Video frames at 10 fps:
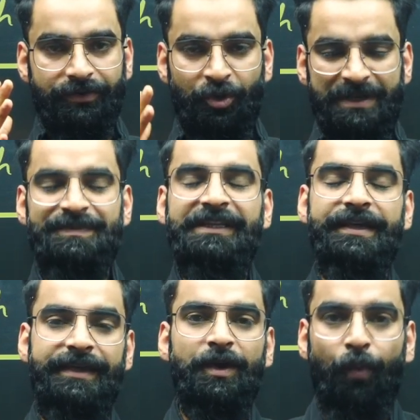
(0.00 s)
you must be
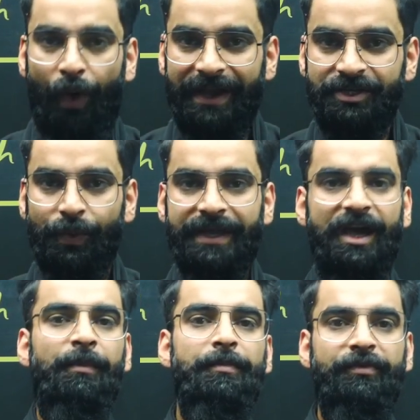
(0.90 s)
thinking, why do I
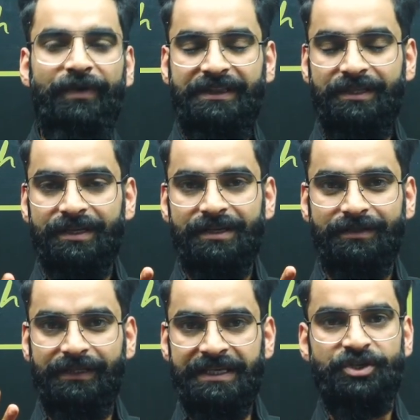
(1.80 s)
come up with
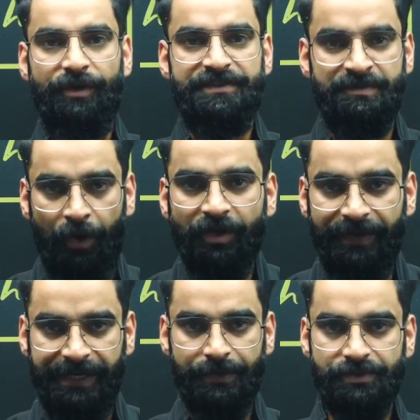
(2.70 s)
these sort of small
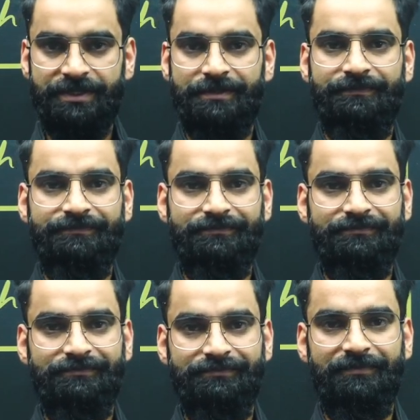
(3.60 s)
videos
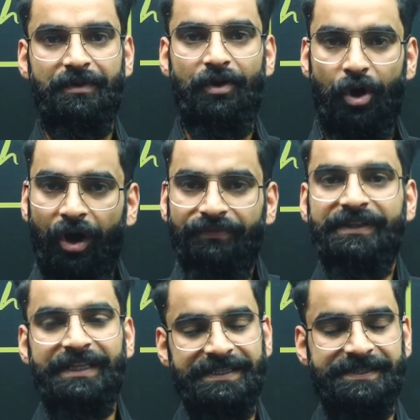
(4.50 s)

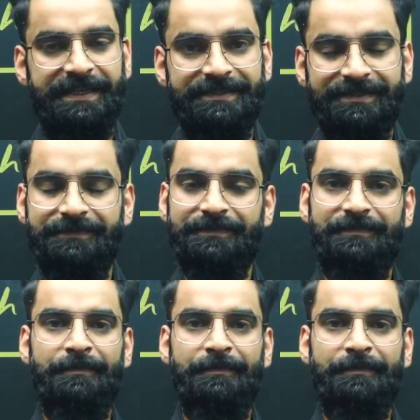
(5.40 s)
often these days?